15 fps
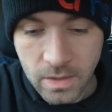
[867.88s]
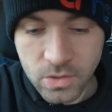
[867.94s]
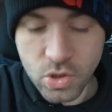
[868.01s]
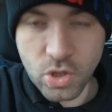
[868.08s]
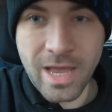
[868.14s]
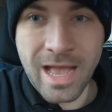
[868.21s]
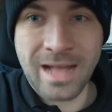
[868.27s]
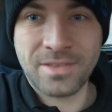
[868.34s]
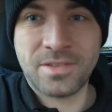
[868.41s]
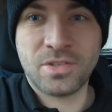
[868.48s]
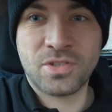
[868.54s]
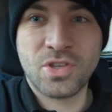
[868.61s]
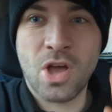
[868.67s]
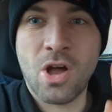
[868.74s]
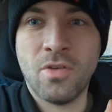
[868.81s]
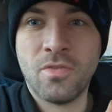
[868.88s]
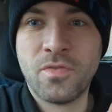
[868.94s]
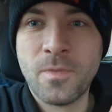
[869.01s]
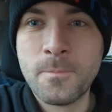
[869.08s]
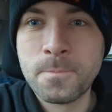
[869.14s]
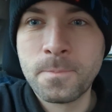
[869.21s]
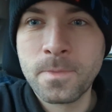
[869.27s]
so you had to sort
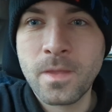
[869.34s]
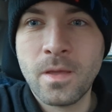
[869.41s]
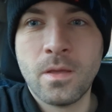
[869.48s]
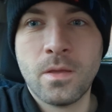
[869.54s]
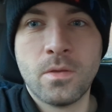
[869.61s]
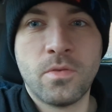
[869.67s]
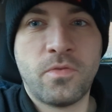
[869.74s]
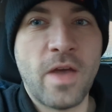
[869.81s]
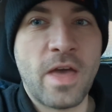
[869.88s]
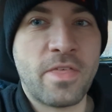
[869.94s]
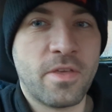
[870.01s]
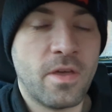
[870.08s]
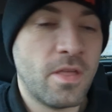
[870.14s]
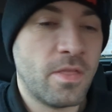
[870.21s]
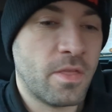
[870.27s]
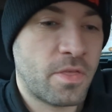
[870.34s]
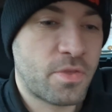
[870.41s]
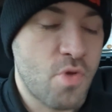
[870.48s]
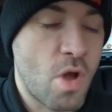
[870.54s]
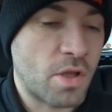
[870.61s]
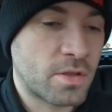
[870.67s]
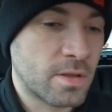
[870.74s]
of feather the
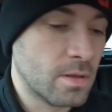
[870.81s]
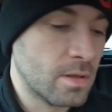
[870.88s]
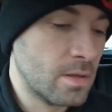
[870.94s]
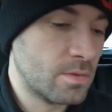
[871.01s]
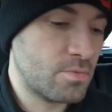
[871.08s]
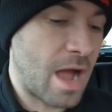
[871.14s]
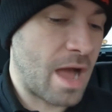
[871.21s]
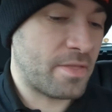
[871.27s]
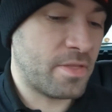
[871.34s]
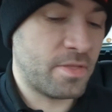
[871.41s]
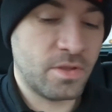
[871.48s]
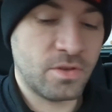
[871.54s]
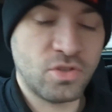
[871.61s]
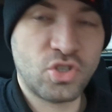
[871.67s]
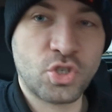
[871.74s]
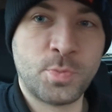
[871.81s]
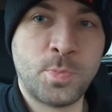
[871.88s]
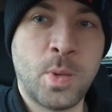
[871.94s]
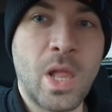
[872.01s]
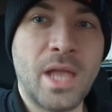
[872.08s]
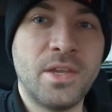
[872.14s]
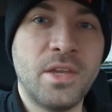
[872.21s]
throttle rather than just
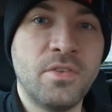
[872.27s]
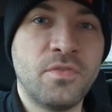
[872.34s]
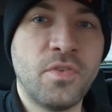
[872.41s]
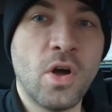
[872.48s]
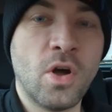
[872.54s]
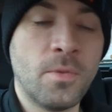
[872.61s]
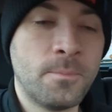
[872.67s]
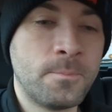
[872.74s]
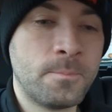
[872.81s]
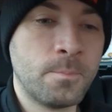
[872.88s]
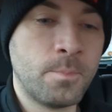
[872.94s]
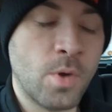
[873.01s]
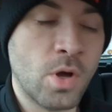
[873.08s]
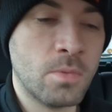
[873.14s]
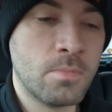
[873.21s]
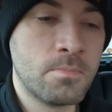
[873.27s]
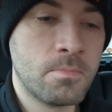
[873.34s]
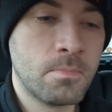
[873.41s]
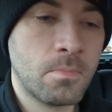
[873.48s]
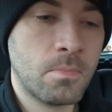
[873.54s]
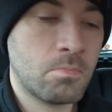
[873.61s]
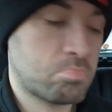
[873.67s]
plant your foot. But
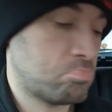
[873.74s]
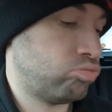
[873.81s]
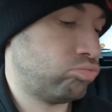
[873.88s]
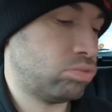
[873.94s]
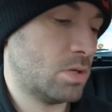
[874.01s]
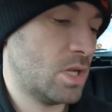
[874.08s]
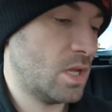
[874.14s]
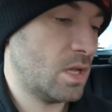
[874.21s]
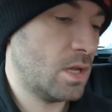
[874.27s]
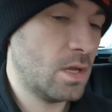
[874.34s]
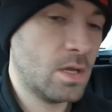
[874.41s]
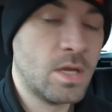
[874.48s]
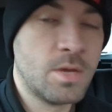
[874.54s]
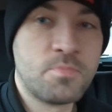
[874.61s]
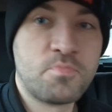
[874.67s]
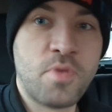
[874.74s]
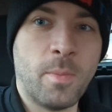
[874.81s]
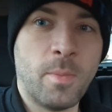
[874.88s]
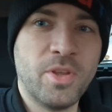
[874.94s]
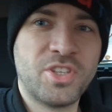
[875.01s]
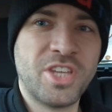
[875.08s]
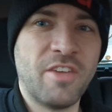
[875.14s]

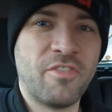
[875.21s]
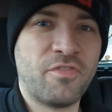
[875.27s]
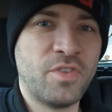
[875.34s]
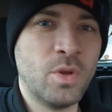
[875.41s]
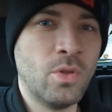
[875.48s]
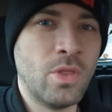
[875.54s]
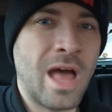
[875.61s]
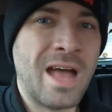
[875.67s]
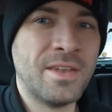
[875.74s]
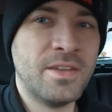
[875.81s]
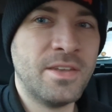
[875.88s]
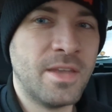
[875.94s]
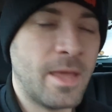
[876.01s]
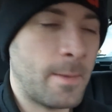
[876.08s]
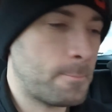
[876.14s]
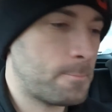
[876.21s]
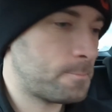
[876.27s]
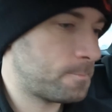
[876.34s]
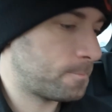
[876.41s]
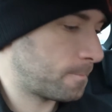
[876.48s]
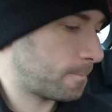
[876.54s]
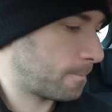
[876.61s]
probably saved fuel, that, didn't it?
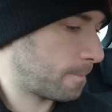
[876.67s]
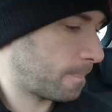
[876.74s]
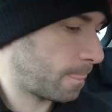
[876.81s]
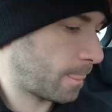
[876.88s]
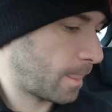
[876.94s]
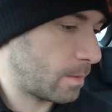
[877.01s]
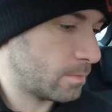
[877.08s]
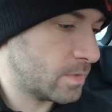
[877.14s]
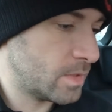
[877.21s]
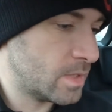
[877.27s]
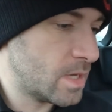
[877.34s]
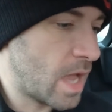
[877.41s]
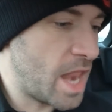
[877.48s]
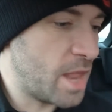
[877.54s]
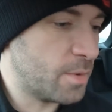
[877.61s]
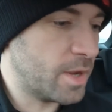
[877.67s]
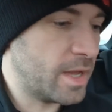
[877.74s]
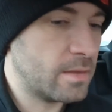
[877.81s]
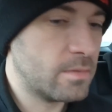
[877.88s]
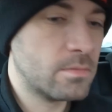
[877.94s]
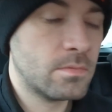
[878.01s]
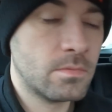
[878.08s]
Anyway,